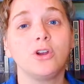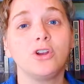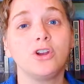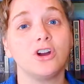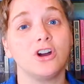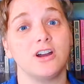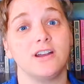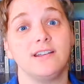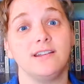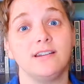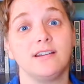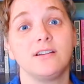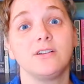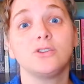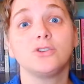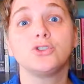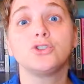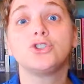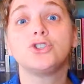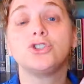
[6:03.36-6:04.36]
good.
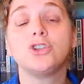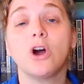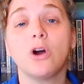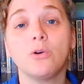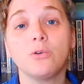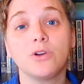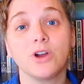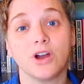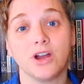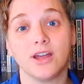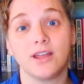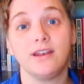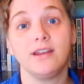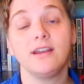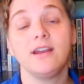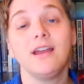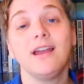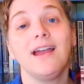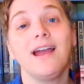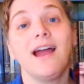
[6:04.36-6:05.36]
So good.
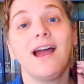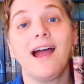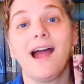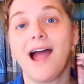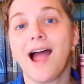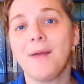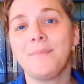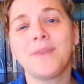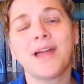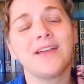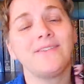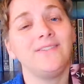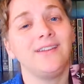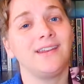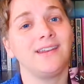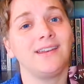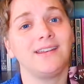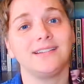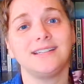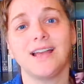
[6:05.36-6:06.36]
I'm not even
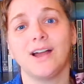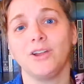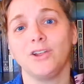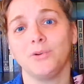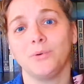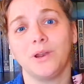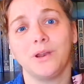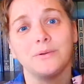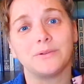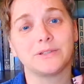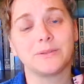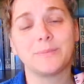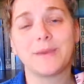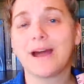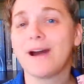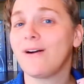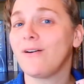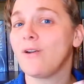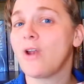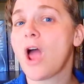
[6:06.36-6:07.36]
going to tell you what it was
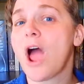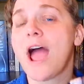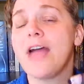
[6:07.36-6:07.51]
about.